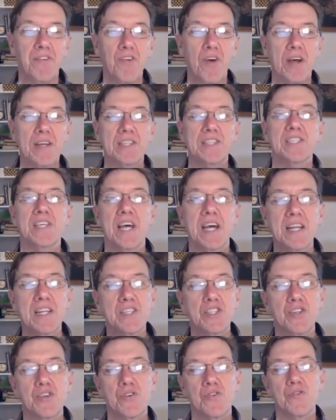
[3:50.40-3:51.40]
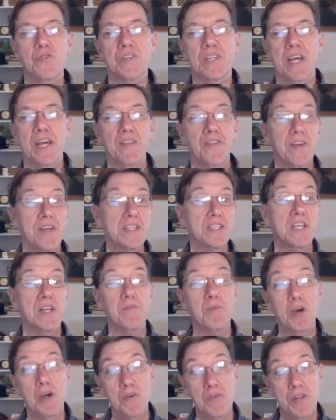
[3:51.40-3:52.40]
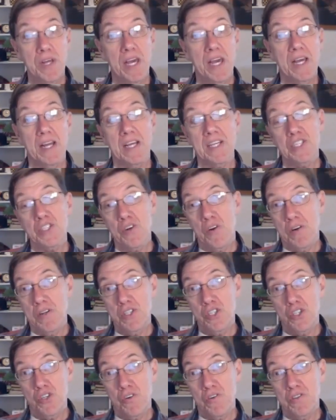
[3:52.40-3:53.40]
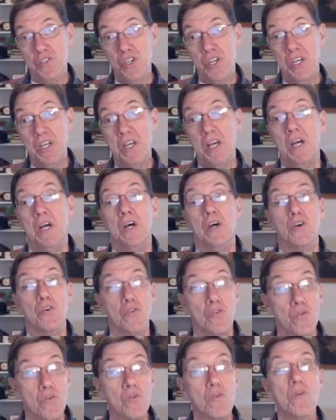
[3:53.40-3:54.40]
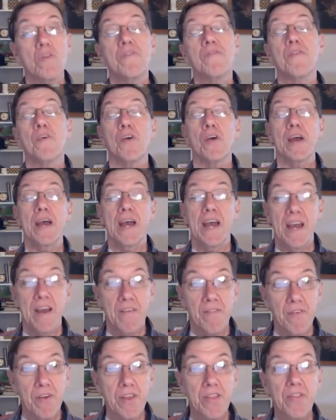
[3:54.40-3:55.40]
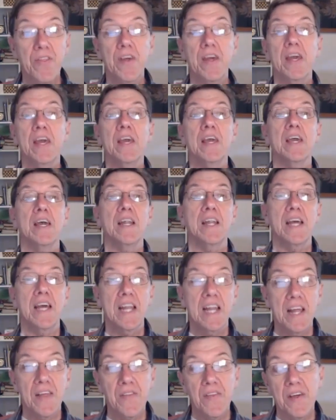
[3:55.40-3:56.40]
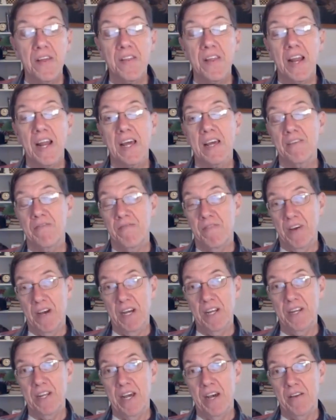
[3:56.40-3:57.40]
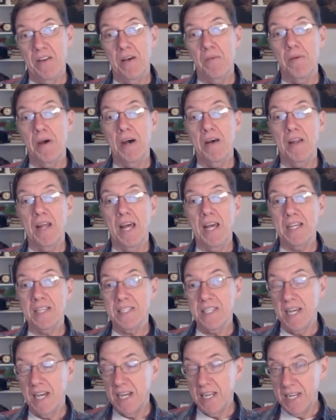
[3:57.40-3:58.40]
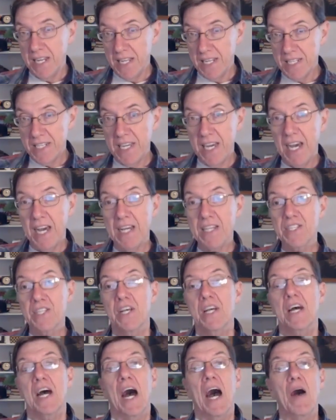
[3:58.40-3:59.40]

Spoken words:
So I decided to take things into my own hand. I started searching Google for everything and anything that I could find out about anxiety attacks.